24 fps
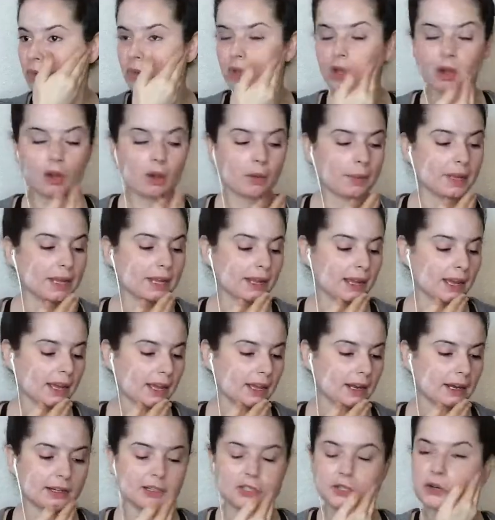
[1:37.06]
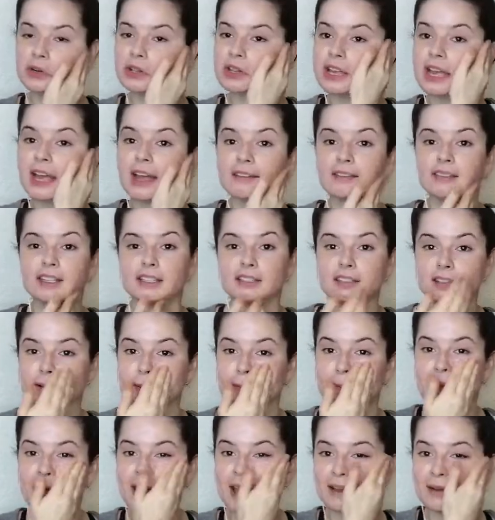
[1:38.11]
Oh my god, I totally have these on
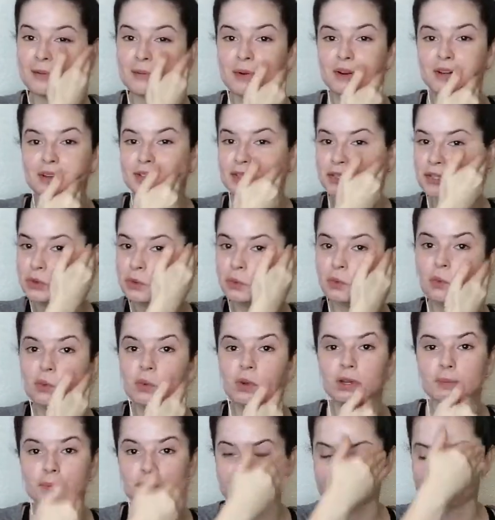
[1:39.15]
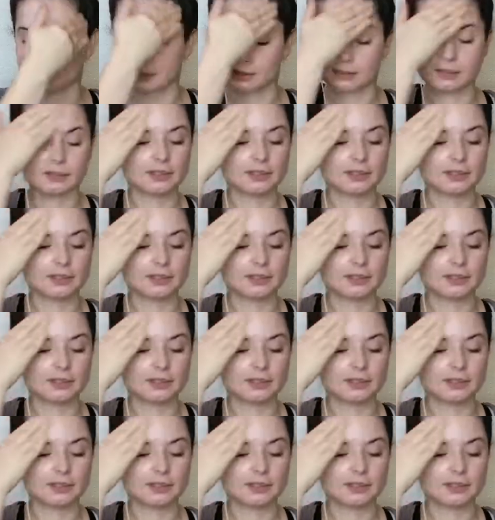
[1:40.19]
backwards. Whoops.